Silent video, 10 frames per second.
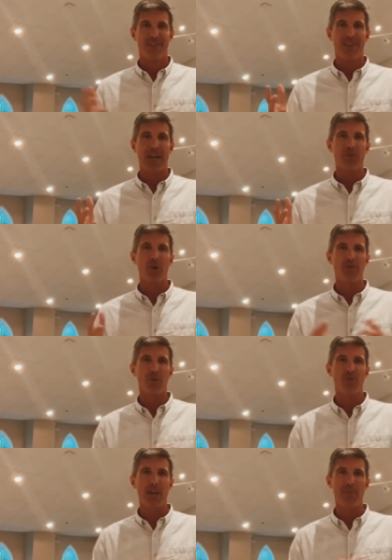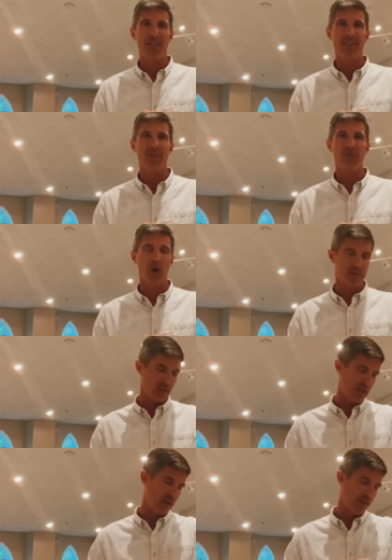Hey Crossroads family, Dave
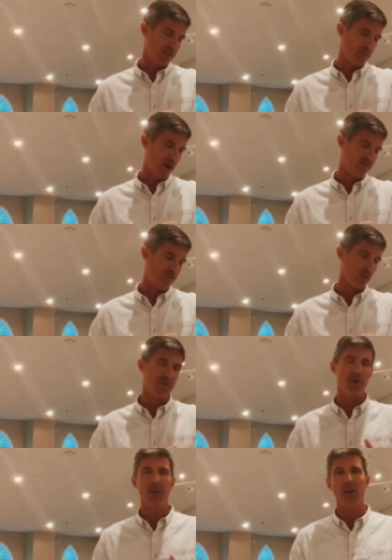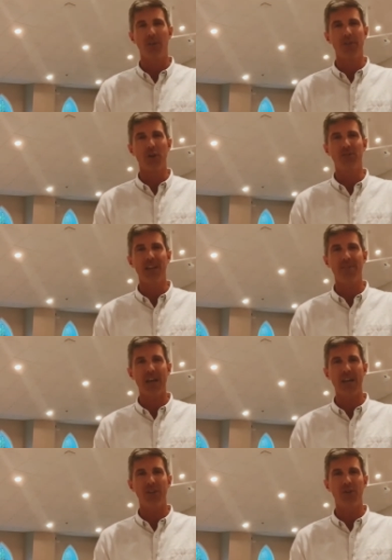Crossan here. It's about 4:30 on Thursday. I've
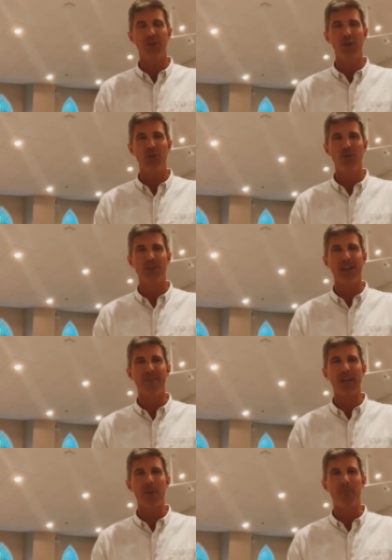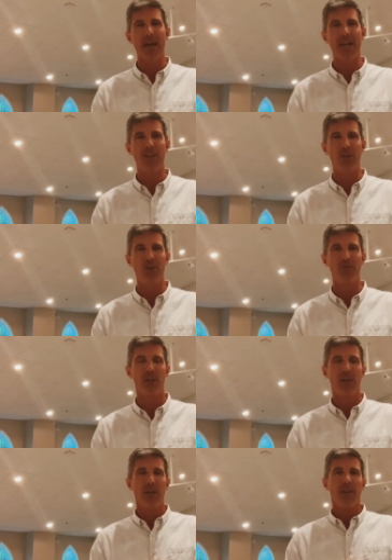got good news and I've got bad news.
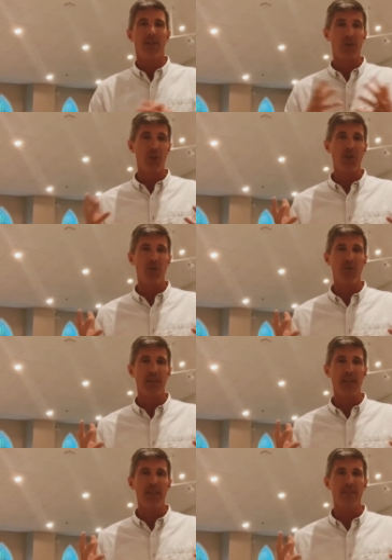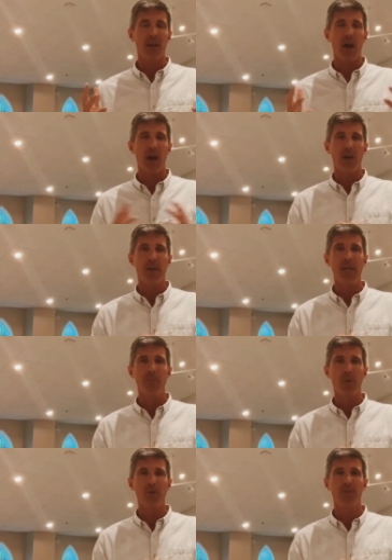The good news is our
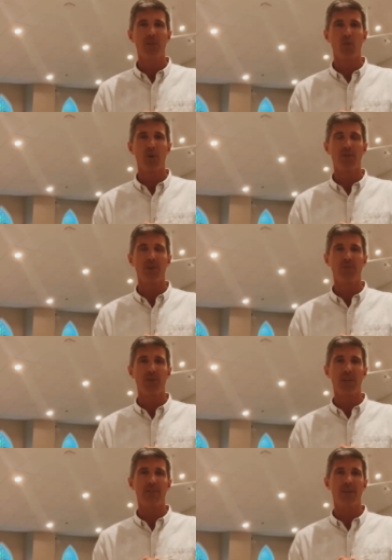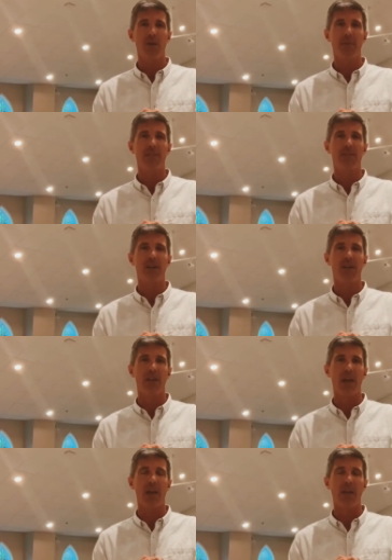in-person worship for this coming
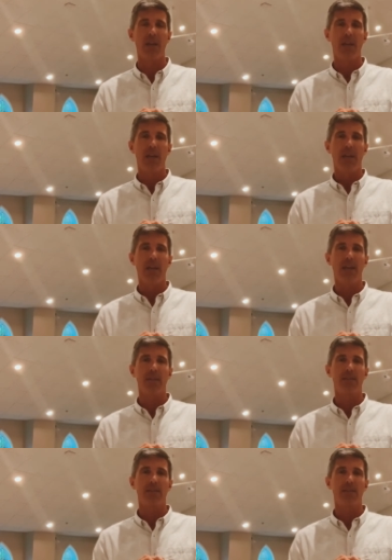Sunday is